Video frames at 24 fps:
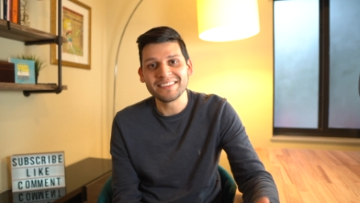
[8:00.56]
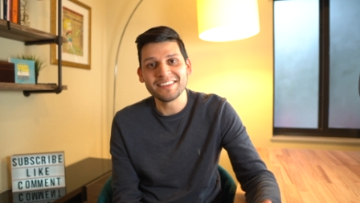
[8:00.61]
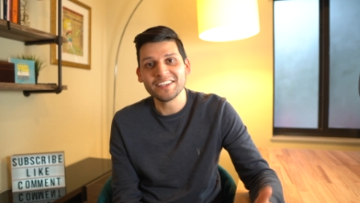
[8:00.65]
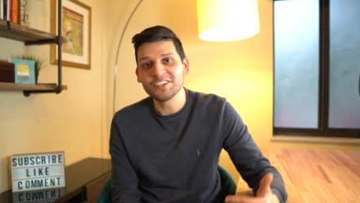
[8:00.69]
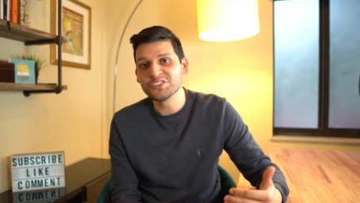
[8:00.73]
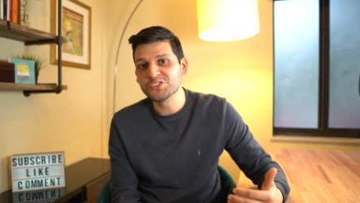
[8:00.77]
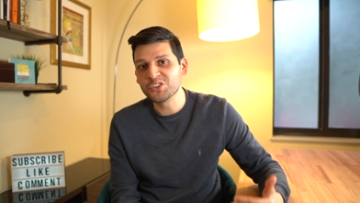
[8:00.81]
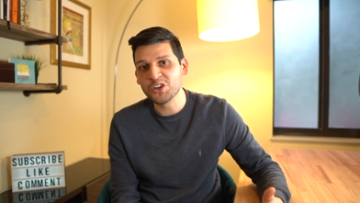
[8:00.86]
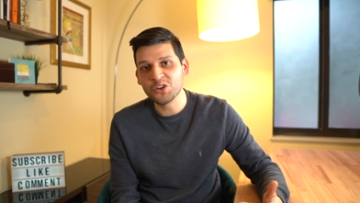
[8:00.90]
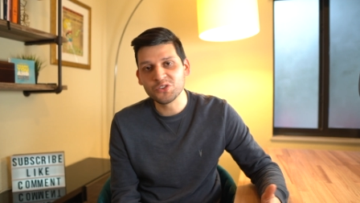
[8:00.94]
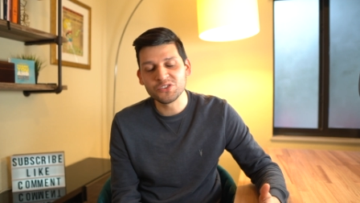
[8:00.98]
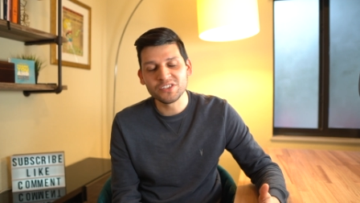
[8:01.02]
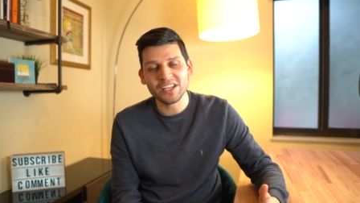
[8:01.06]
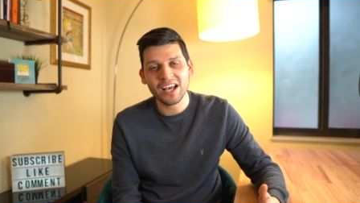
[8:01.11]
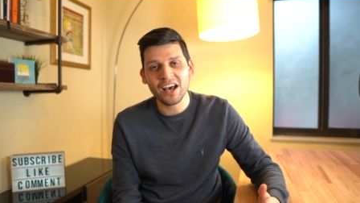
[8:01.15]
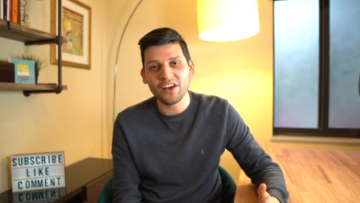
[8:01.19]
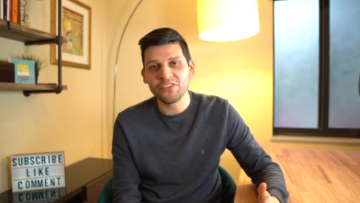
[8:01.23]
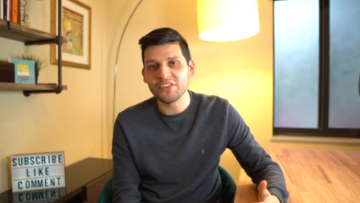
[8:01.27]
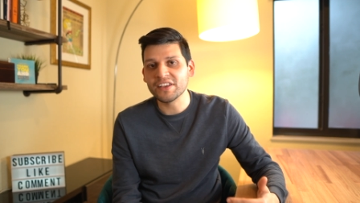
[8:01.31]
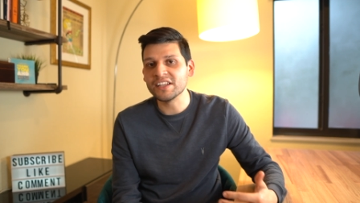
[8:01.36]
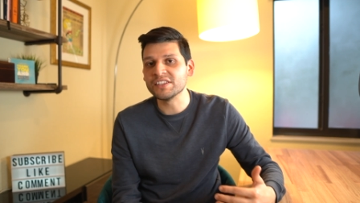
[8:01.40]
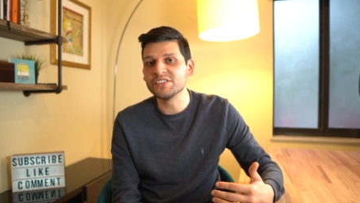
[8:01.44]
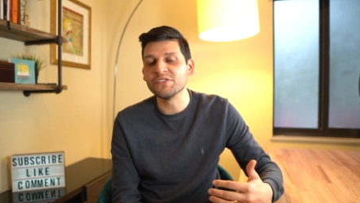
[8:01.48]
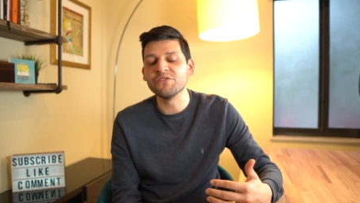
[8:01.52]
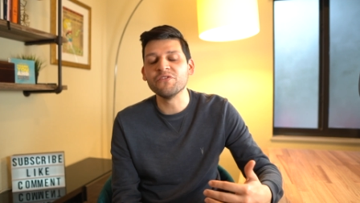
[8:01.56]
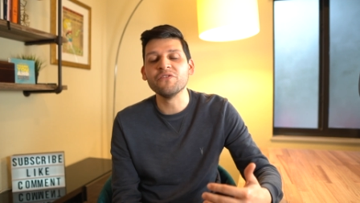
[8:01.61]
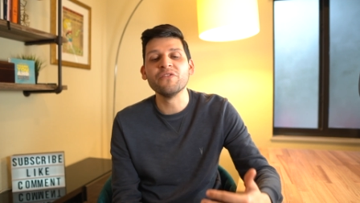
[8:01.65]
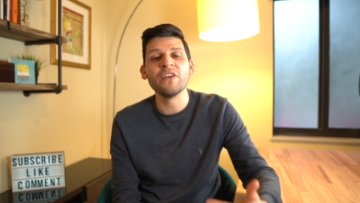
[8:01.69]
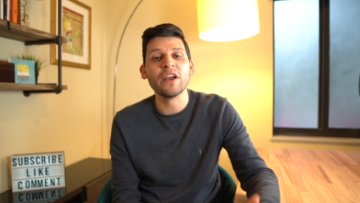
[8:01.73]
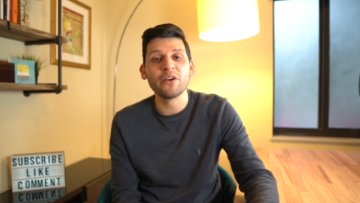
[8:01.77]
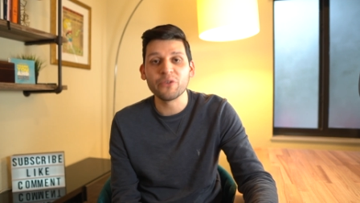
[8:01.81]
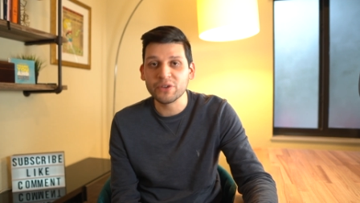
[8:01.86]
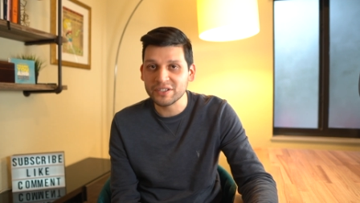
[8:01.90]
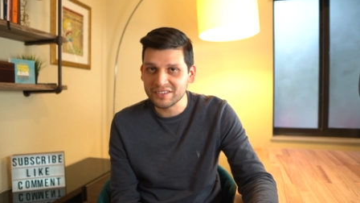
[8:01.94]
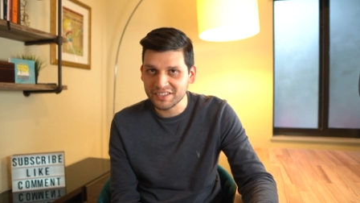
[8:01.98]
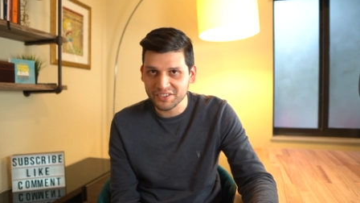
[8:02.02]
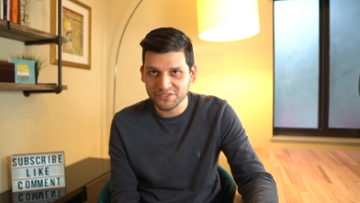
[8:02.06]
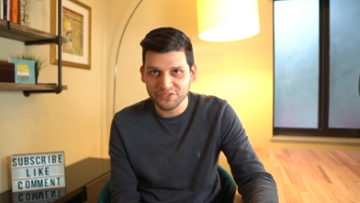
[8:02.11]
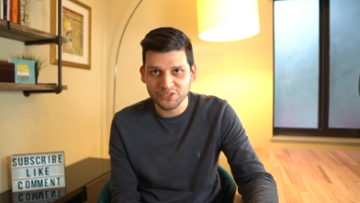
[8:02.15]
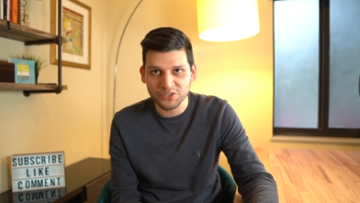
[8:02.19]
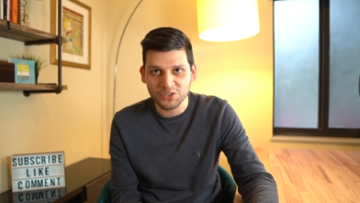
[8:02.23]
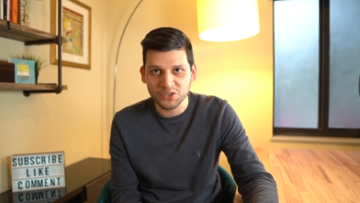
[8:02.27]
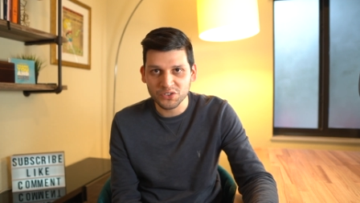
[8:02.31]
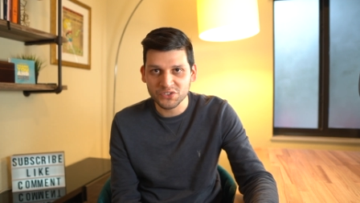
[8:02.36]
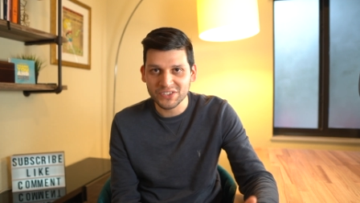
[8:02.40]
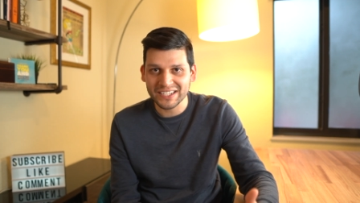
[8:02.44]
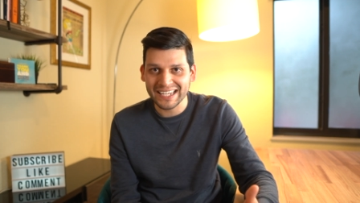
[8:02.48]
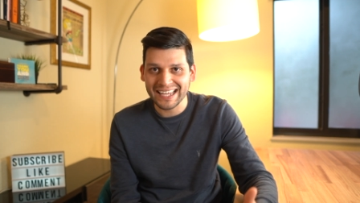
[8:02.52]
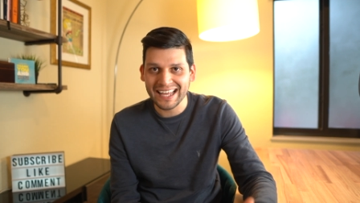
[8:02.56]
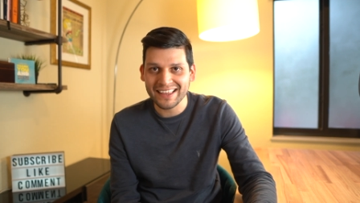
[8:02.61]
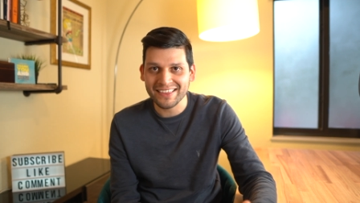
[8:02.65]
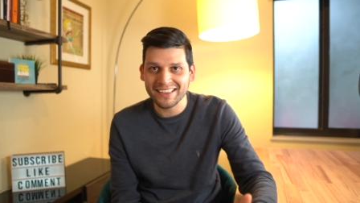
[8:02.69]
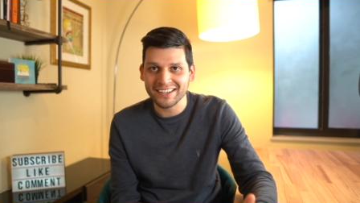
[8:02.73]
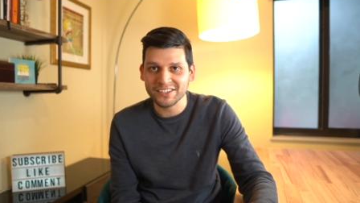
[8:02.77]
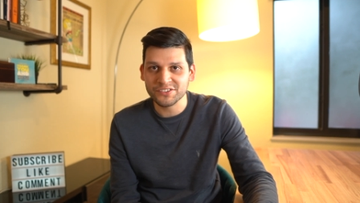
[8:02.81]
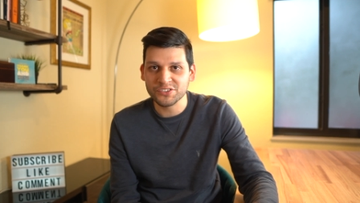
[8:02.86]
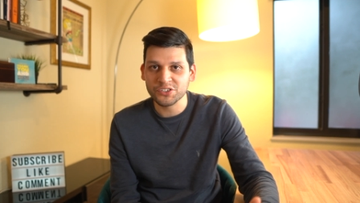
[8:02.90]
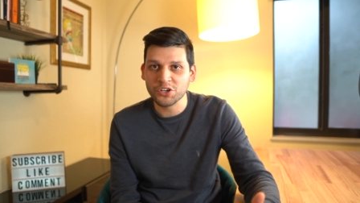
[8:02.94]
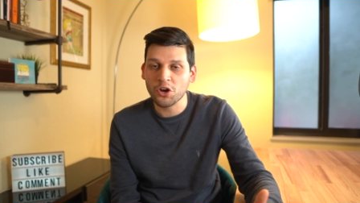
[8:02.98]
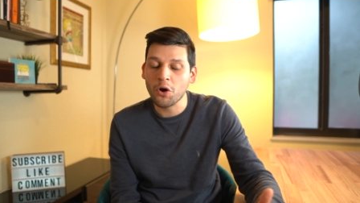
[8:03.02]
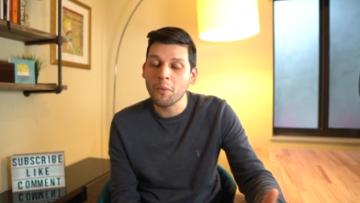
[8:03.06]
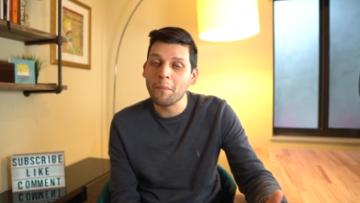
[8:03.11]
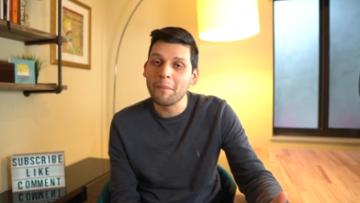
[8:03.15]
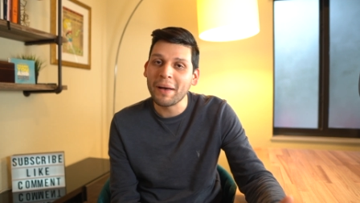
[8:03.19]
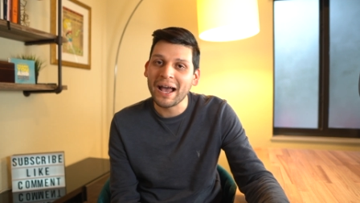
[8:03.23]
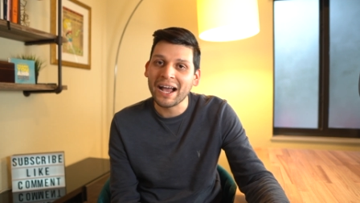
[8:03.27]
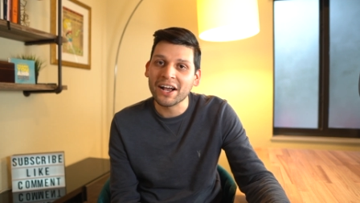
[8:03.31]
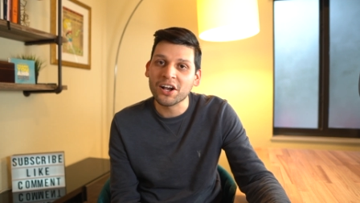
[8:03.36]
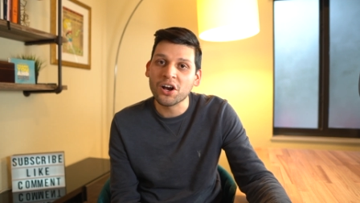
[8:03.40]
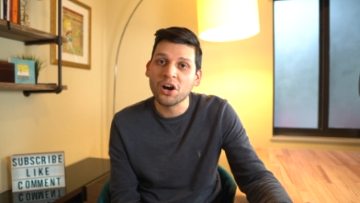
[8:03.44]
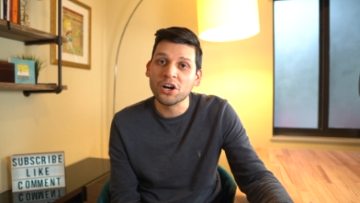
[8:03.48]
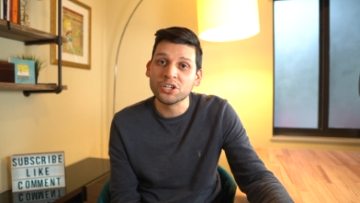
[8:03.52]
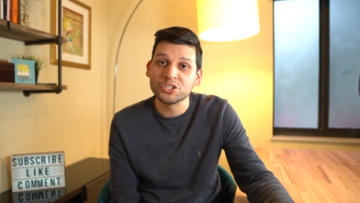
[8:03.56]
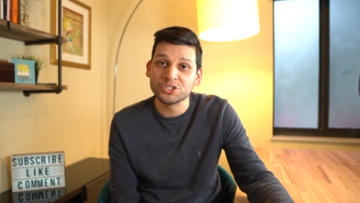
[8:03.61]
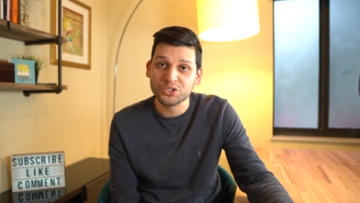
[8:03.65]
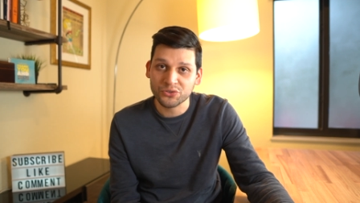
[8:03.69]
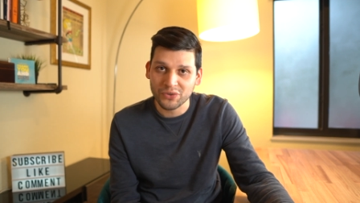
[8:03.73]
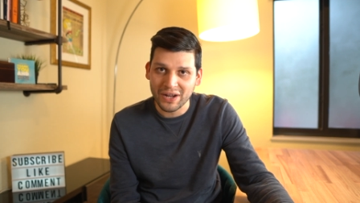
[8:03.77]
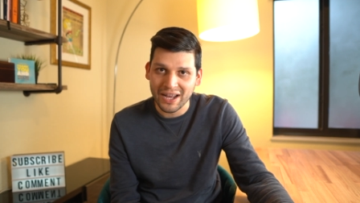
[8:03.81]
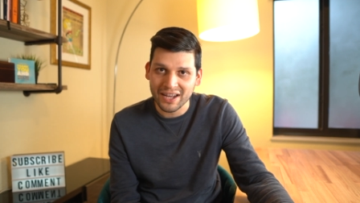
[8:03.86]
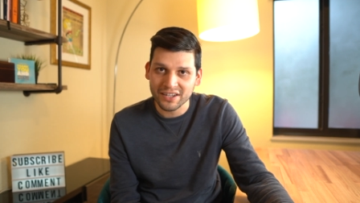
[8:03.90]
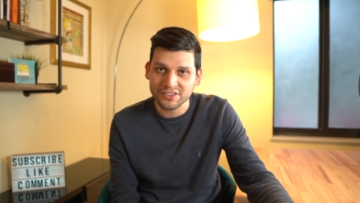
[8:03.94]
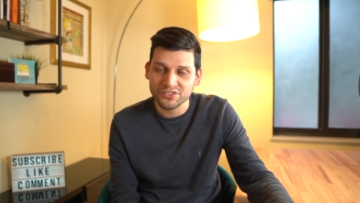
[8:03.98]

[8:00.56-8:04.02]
things go south, it's very difficult to get things to go back on track.